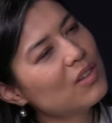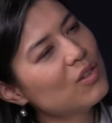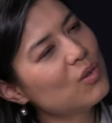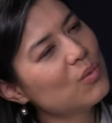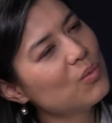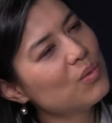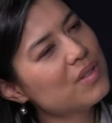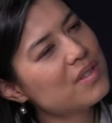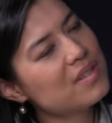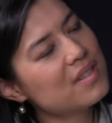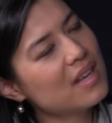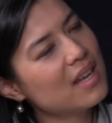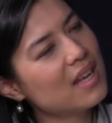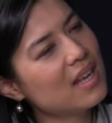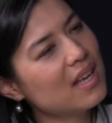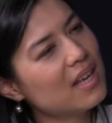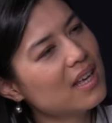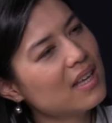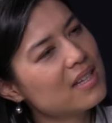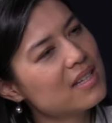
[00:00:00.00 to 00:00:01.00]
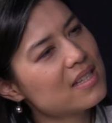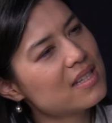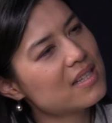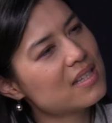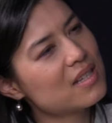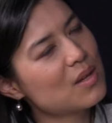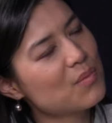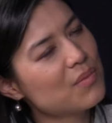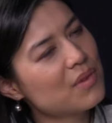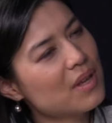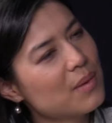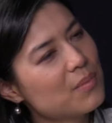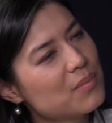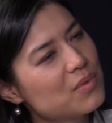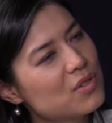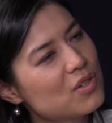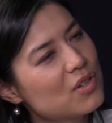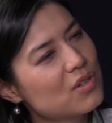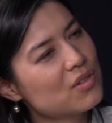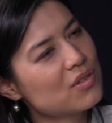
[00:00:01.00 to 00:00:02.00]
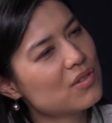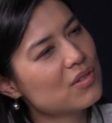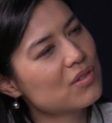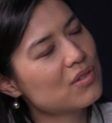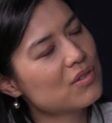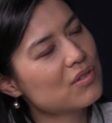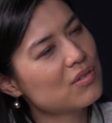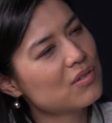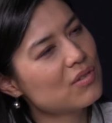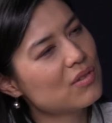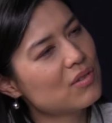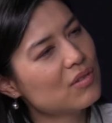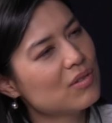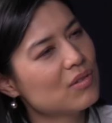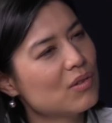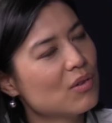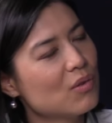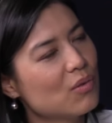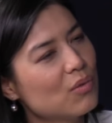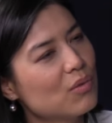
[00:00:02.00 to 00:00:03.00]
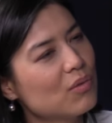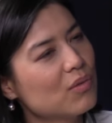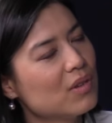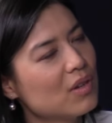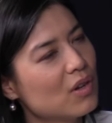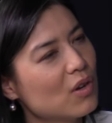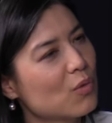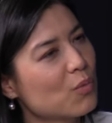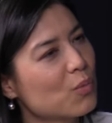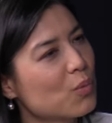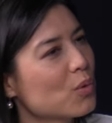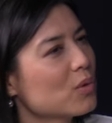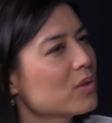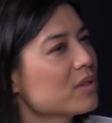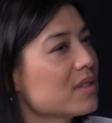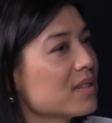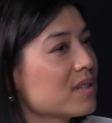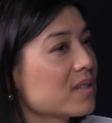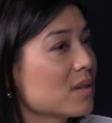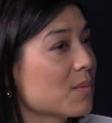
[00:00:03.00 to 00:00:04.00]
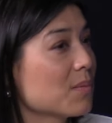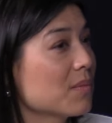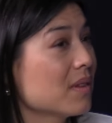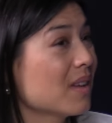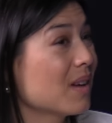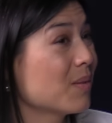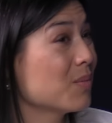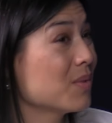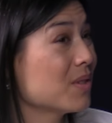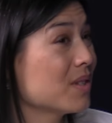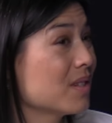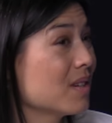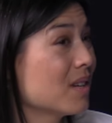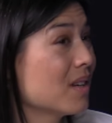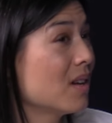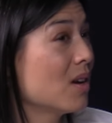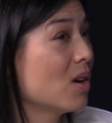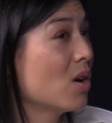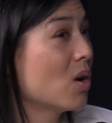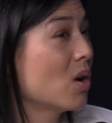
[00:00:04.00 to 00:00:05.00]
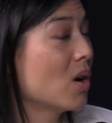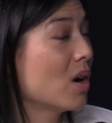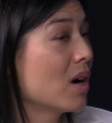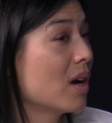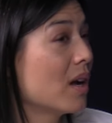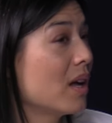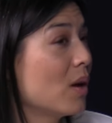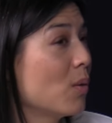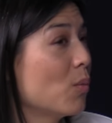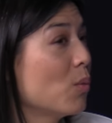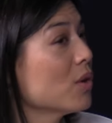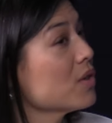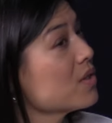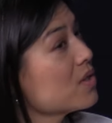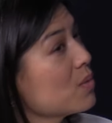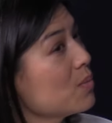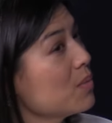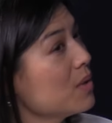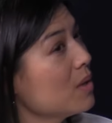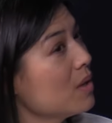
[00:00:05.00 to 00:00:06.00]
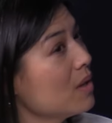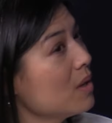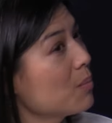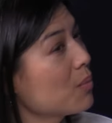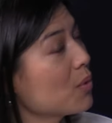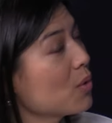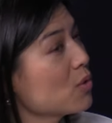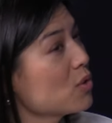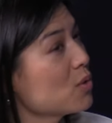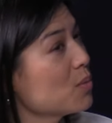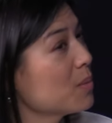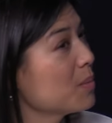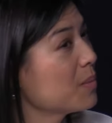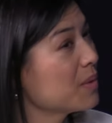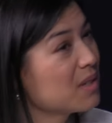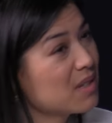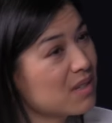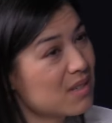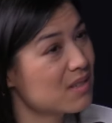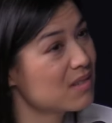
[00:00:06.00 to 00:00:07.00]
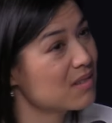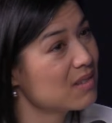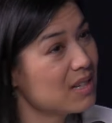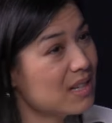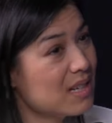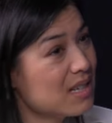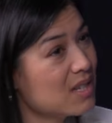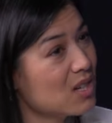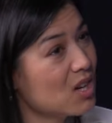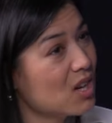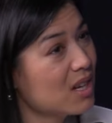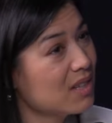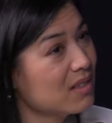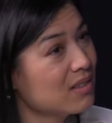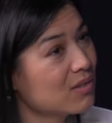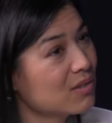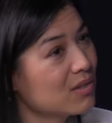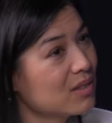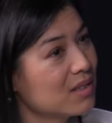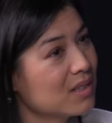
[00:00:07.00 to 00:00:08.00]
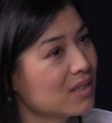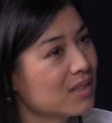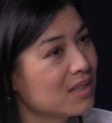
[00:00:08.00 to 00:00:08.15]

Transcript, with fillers: that you would say is sometimes not, you know, the art world is sometimes wants to be approachable but does is not or? well